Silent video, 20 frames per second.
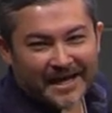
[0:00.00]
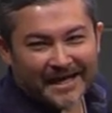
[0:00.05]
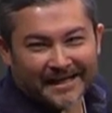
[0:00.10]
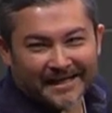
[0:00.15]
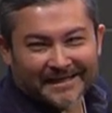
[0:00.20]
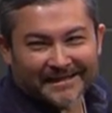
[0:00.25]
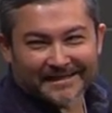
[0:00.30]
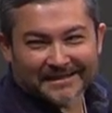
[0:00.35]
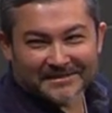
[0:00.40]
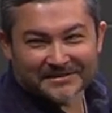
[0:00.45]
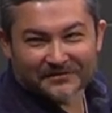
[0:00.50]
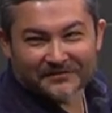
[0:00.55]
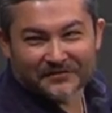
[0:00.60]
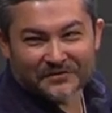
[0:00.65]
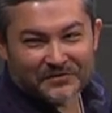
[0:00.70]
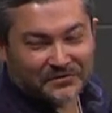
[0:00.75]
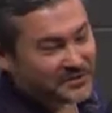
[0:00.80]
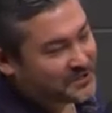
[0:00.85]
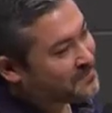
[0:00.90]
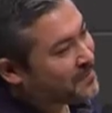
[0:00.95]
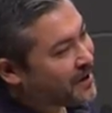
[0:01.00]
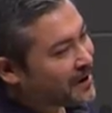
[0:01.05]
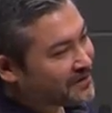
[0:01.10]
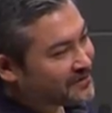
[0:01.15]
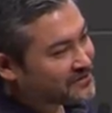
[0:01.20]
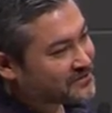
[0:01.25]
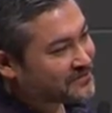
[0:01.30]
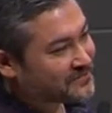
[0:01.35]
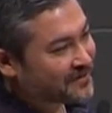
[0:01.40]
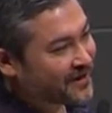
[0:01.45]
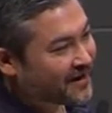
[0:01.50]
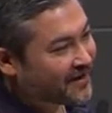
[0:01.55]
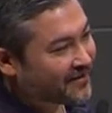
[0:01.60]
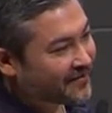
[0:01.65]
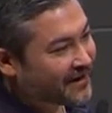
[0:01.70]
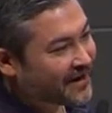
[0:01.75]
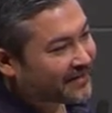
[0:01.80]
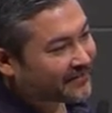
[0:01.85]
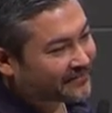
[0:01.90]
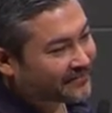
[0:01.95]
And there's a few smiles
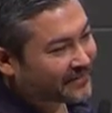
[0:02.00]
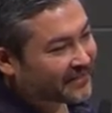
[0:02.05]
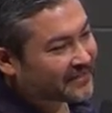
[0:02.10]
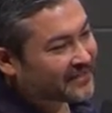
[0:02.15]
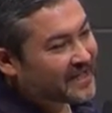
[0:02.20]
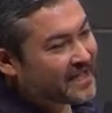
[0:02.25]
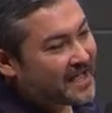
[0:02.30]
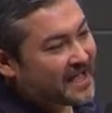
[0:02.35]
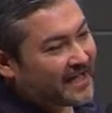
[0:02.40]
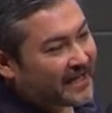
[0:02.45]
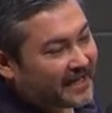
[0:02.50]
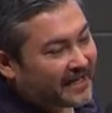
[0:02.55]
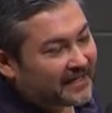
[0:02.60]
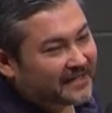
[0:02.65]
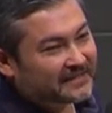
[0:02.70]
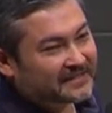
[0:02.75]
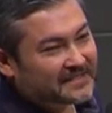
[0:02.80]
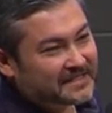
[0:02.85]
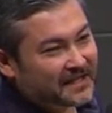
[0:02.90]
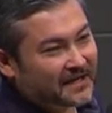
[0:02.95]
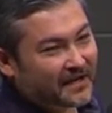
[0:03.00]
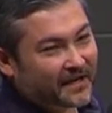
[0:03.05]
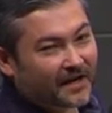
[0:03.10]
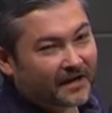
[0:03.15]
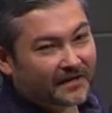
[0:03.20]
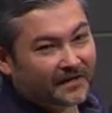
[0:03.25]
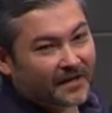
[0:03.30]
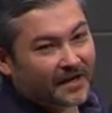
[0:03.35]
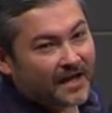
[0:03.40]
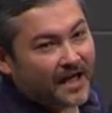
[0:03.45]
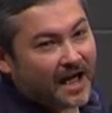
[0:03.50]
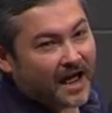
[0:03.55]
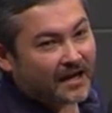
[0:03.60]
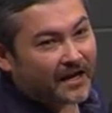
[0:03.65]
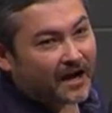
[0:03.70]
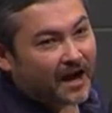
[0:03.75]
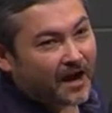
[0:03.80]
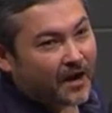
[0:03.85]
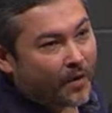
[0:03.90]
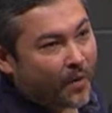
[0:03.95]
around it. Yeah, it's, and
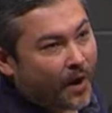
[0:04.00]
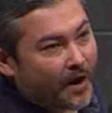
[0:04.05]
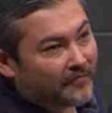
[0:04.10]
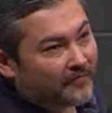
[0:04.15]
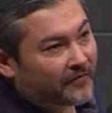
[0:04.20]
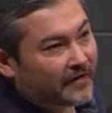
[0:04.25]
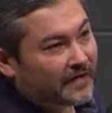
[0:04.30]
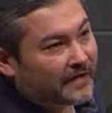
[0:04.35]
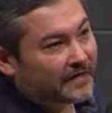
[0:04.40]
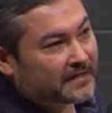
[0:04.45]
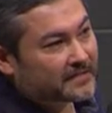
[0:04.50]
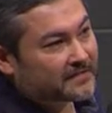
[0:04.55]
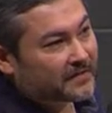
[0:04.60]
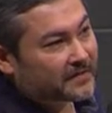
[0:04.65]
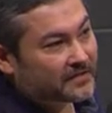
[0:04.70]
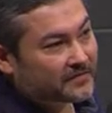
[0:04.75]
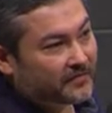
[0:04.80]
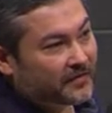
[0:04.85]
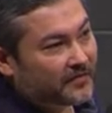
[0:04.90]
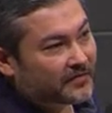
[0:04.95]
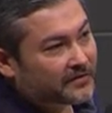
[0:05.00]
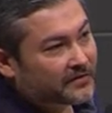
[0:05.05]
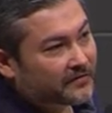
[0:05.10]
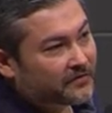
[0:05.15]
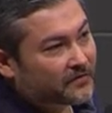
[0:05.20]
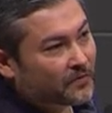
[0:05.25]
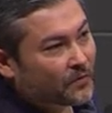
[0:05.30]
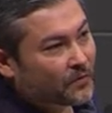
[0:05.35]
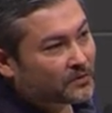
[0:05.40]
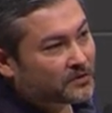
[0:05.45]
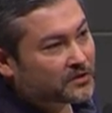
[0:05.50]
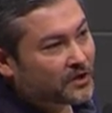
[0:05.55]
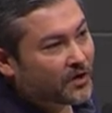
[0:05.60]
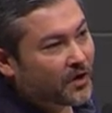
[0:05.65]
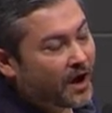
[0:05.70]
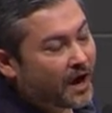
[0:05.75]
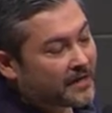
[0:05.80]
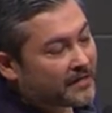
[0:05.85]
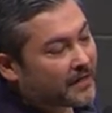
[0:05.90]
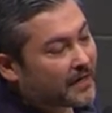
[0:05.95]
quite frankly, it's very difficult. So
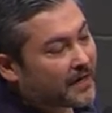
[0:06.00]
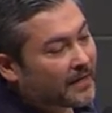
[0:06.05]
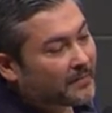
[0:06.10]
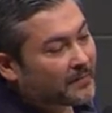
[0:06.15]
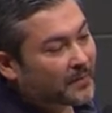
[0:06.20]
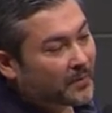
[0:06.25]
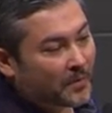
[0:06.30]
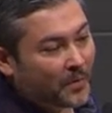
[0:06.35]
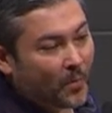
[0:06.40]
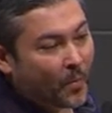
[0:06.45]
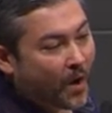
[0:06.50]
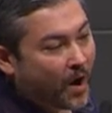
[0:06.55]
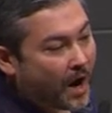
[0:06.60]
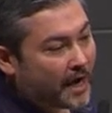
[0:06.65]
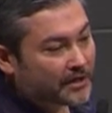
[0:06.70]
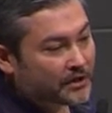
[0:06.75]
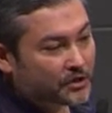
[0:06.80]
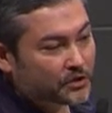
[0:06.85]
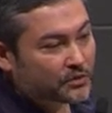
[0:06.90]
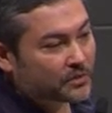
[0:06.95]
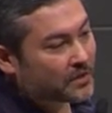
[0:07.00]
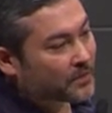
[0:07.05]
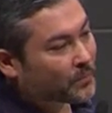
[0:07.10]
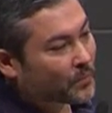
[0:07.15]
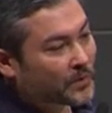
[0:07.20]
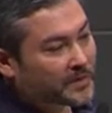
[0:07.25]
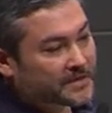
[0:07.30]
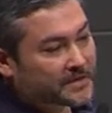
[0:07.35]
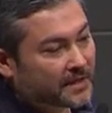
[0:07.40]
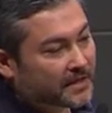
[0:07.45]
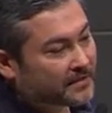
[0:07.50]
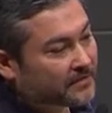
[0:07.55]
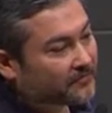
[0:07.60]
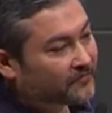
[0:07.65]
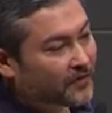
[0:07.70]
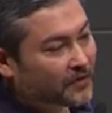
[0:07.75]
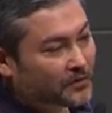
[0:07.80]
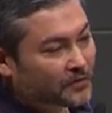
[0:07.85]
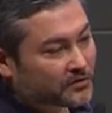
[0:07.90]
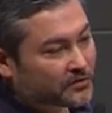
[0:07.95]
what I do, we tend to
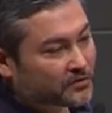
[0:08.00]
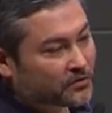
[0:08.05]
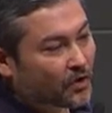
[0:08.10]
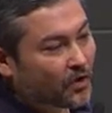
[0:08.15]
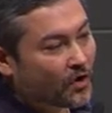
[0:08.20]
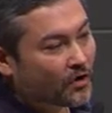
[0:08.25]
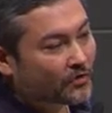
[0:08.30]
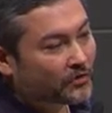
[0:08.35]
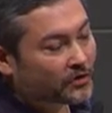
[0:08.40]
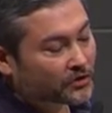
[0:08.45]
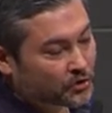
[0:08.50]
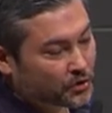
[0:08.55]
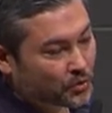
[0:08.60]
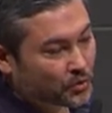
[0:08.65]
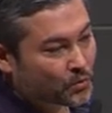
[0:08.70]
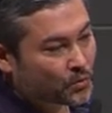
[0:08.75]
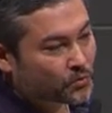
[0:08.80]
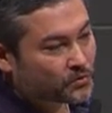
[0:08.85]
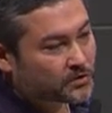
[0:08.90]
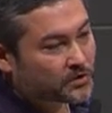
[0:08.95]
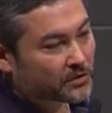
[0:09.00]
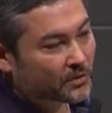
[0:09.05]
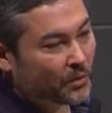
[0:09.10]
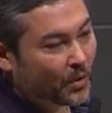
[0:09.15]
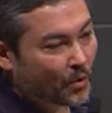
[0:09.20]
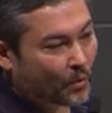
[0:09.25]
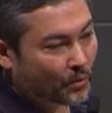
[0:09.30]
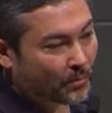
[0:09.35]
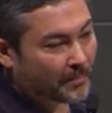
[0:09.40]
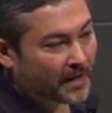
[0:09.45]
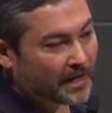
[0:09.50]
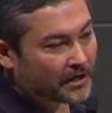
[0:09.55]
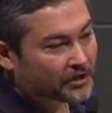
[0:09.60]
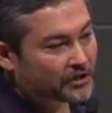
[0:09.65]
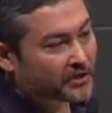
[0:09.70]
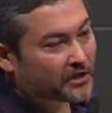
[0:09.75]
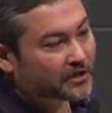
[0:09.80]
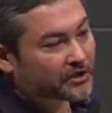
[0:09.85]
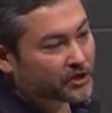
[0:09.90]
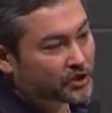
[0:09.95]
focus on the tools and the
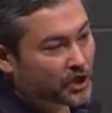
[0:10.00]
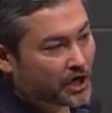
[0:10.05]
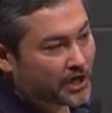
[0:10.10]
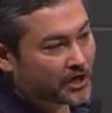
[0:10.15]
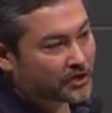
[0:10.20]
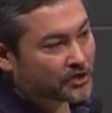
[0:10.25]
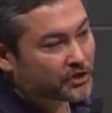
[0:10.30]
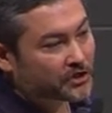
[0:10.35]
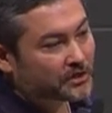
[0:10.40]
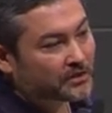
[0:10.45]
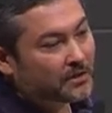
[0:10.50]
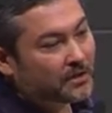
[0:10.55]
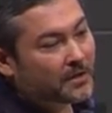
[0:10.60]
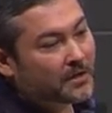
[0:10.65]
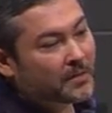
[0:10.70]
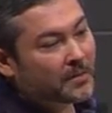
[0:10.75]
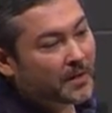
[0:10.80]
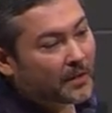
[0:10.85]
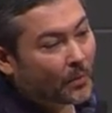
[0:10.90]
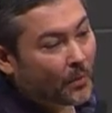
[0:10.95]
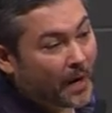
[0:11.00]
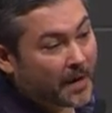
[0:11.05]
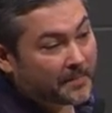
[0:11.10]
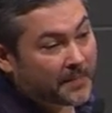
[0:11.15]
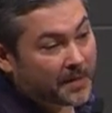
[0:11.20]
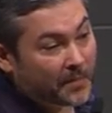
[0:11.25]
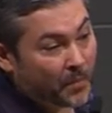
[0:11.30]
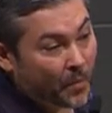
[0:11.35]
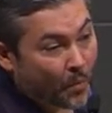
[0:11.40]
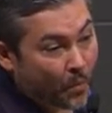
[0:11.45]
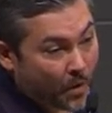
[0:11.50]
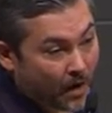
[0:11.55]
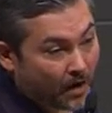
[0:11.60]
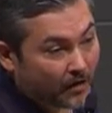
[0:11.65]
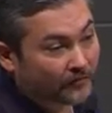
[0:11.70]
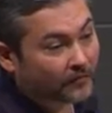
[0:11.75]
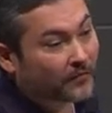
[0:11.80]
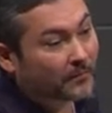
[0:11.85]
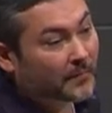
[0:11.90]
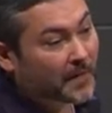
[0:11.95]
automation and changing the way people
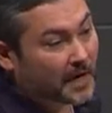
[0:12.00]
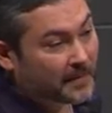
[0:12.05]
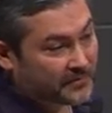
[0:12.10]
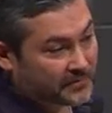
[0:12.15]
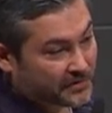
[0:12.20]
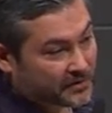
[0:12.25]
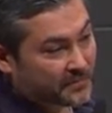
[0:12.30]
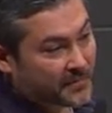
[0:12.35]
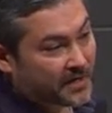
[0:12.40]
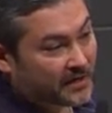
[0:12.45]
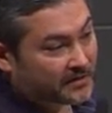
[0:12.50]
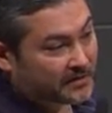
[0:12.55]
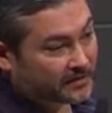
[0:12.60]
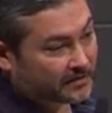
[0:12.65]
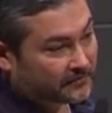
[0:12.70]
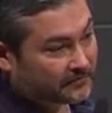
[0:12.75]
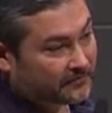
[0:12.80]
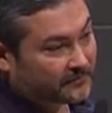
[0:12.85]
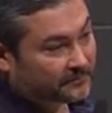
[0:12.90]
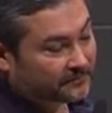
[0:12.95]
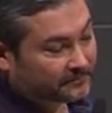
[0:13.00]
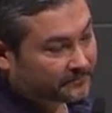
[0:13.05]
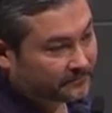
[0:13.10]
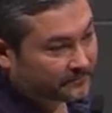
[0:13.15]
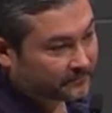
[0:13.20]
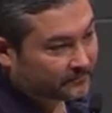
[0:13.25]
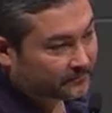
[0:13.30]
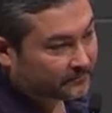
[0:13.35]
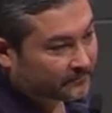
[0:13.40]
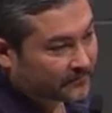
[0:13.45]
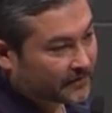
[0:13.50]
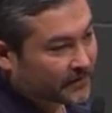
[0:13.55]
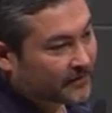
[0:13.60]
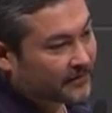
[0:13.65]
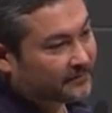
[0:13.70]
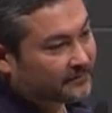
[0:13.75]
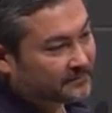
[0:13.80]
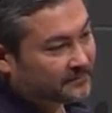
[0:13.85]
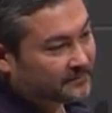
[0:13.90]
work from that perspective. Yeah.